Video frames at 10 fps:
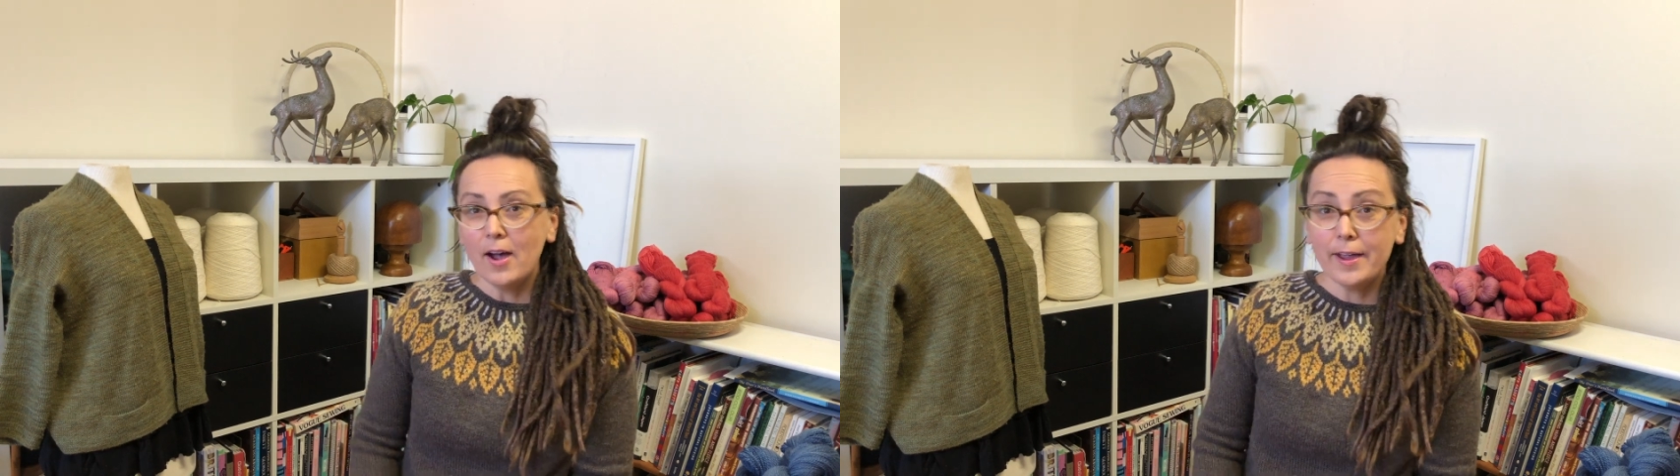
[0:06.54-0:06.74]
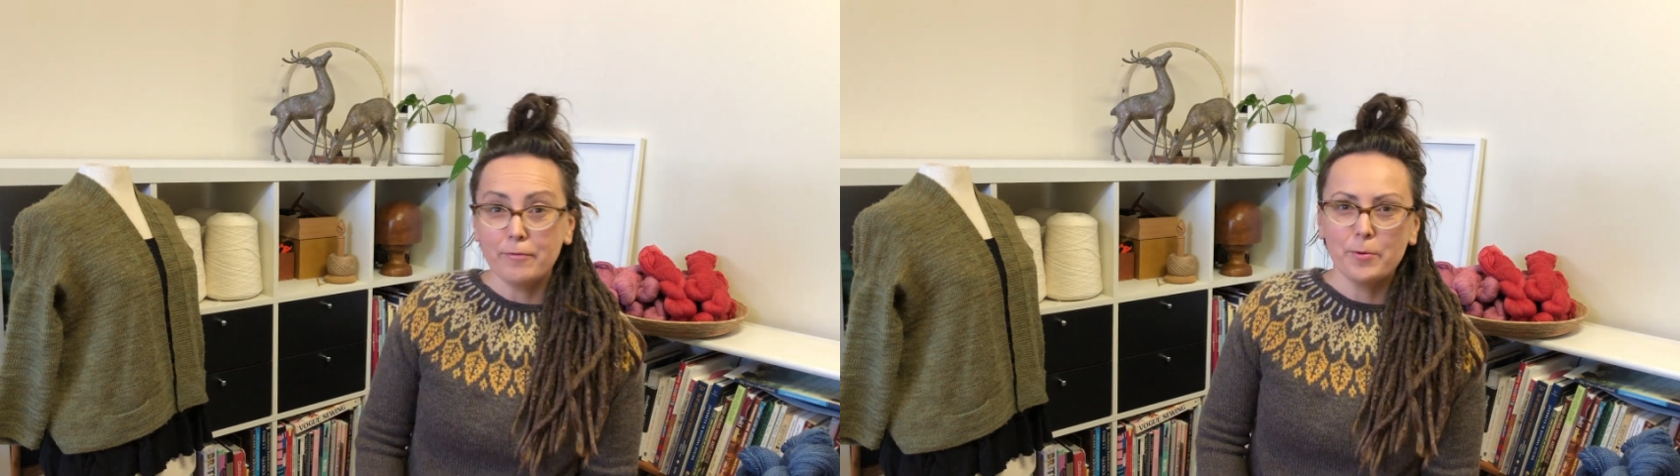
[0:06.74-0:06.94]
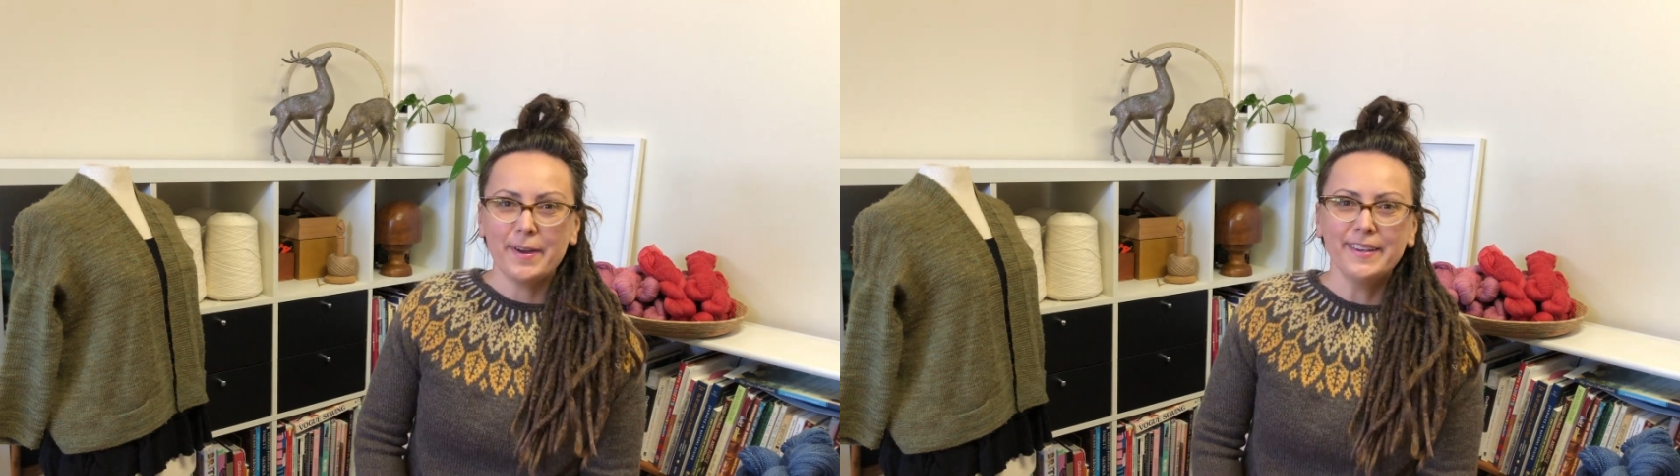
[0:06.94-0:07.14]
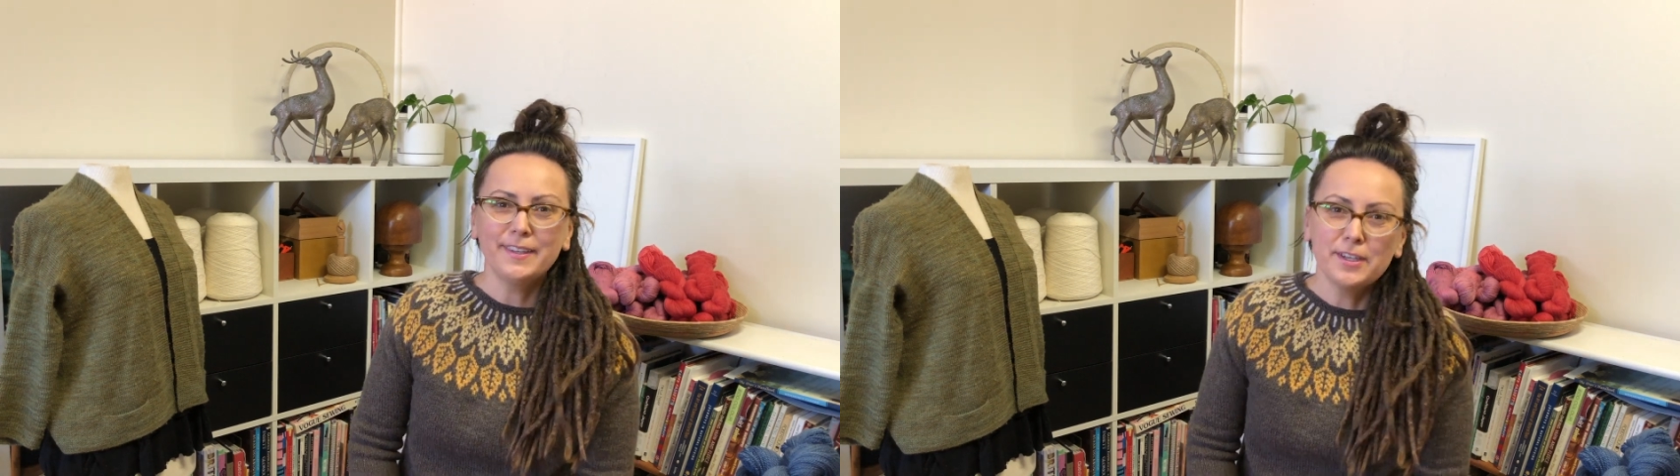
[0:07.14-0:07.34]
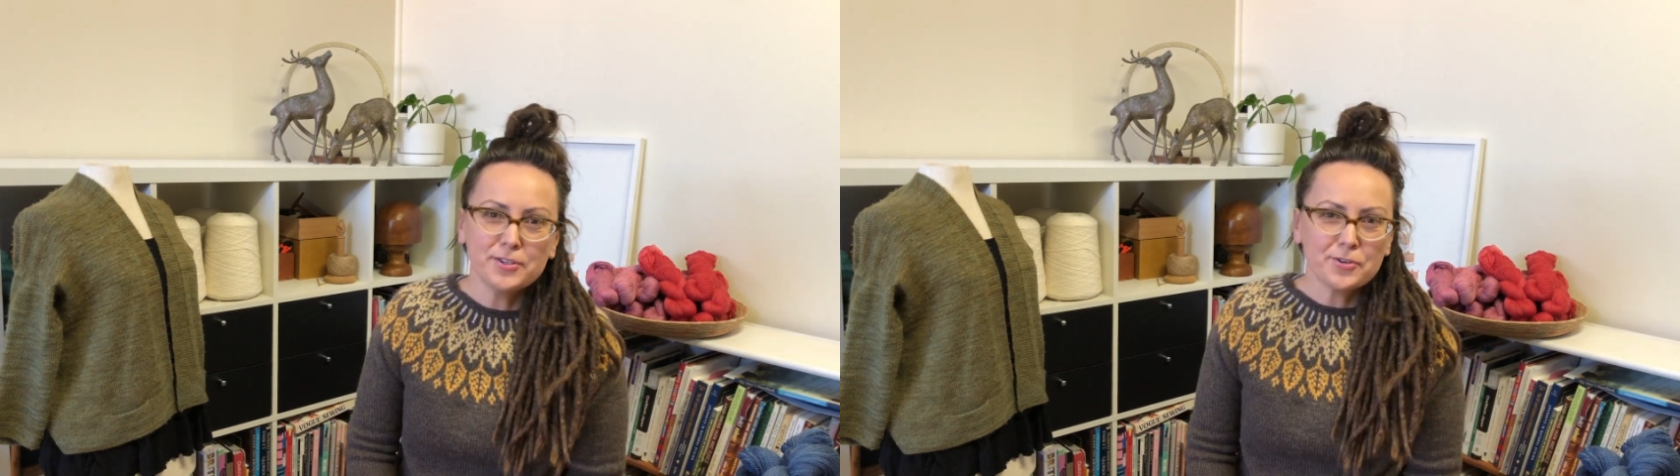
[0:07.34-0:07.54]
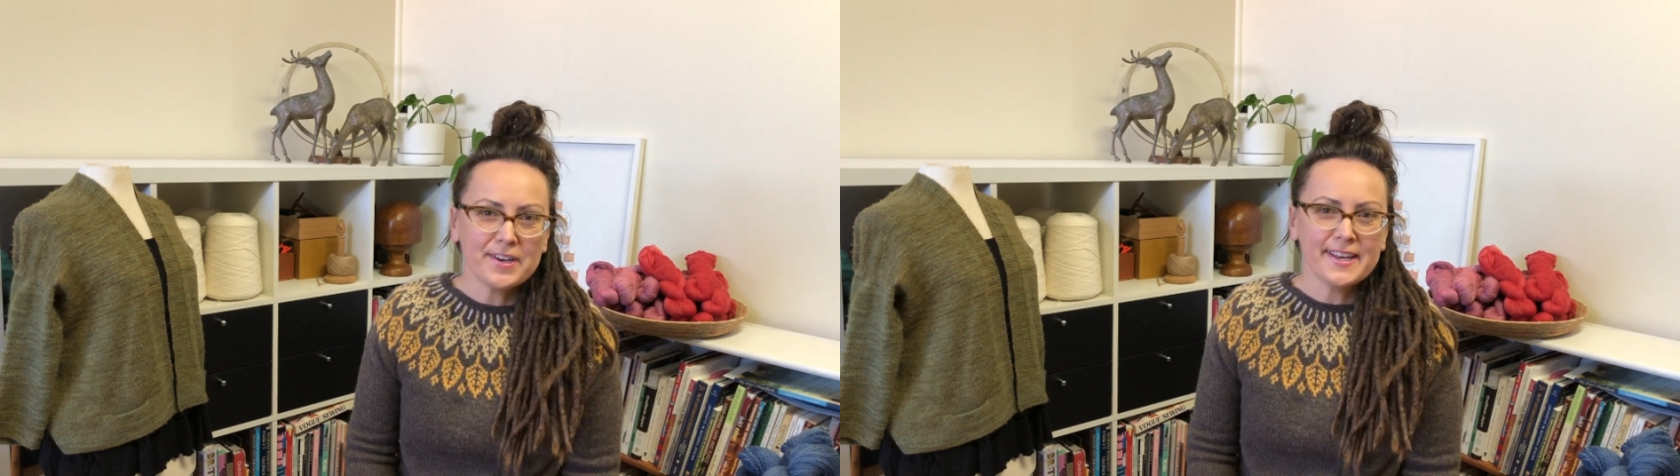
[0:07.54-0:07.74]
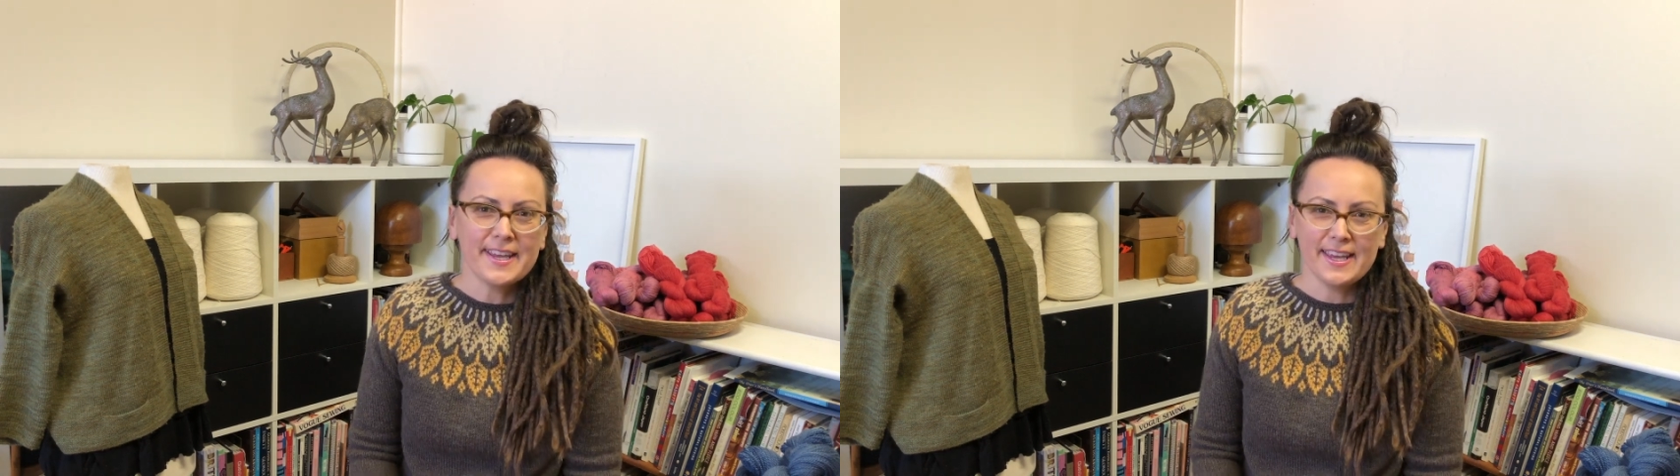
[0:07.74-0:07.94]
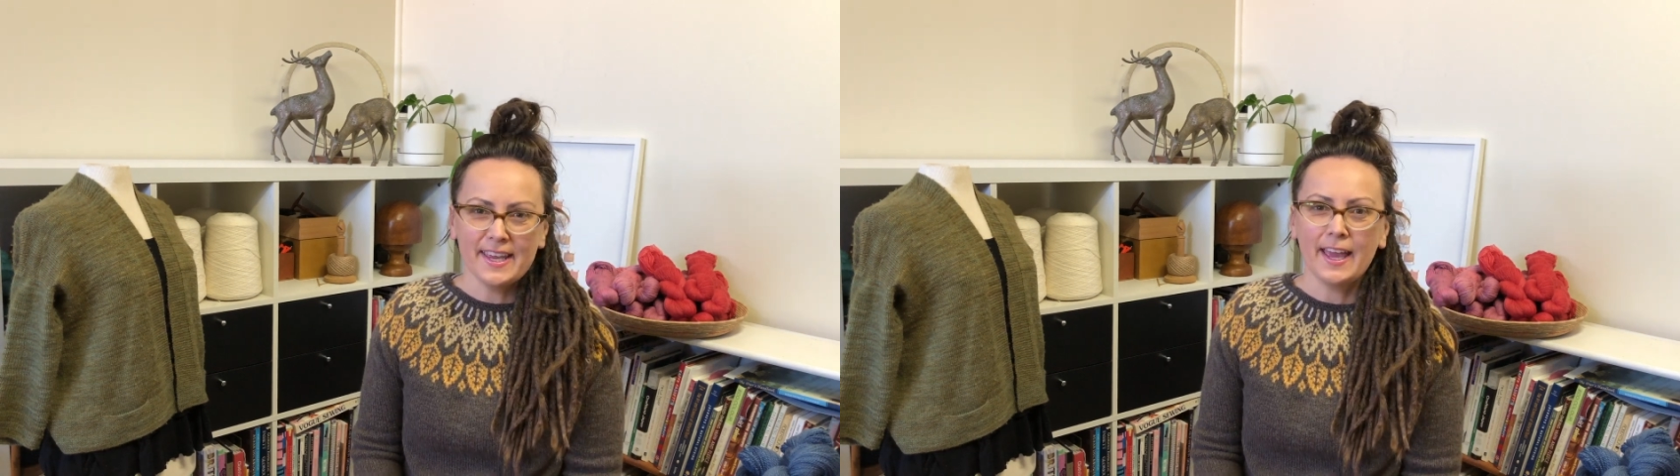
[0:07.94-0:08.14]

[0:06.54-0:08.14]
Hi everyone, Katrina here